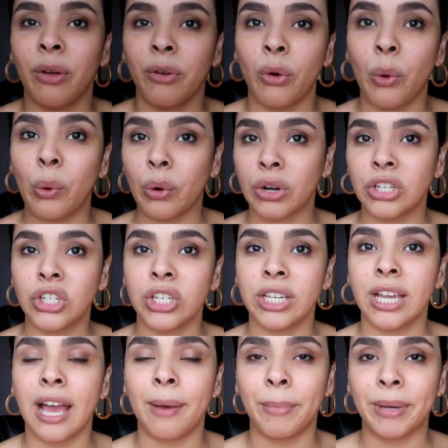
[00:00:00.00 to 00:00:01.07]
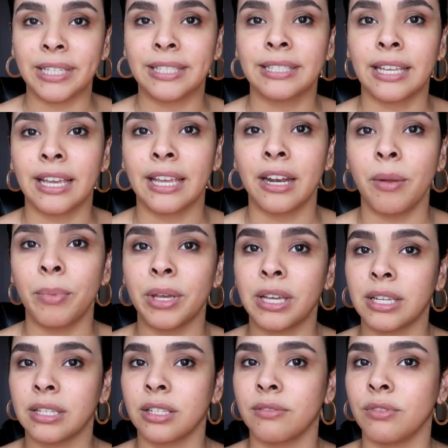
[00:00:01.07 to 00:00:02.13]
out orangey on my skin,
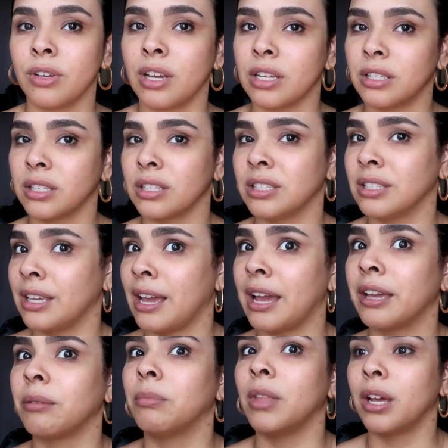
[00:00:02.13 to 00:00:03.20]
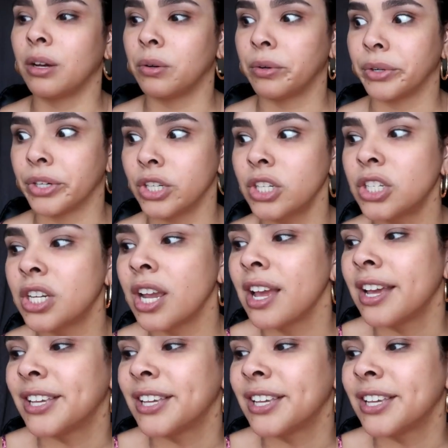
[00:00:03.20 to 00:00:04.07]
because if you guys can see, I am not orange.